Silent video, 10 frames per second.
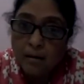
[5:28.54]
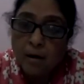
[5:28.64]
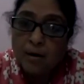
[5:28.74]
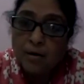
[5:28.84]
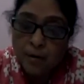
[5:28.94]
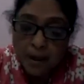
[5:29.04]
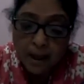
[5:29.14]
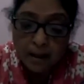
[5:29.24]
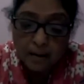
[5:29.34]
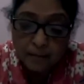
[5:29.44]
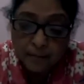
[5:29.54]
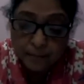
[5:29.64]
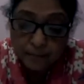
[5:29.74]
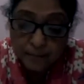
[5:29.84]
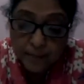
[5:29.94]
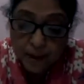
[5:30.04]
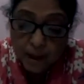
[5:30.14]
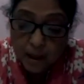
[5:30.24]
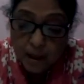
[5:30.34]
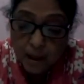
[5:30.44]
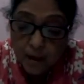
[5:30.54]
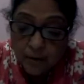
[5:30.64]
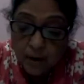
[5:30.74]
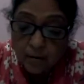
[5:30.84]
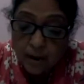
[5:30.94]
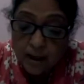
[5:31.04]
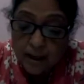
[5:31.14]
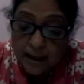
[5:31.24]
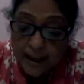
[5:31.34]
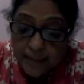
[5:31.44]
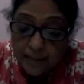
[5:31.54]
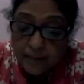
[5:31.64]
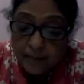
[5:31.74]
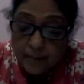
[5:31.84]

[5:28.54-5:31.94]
or to yell. He will only leap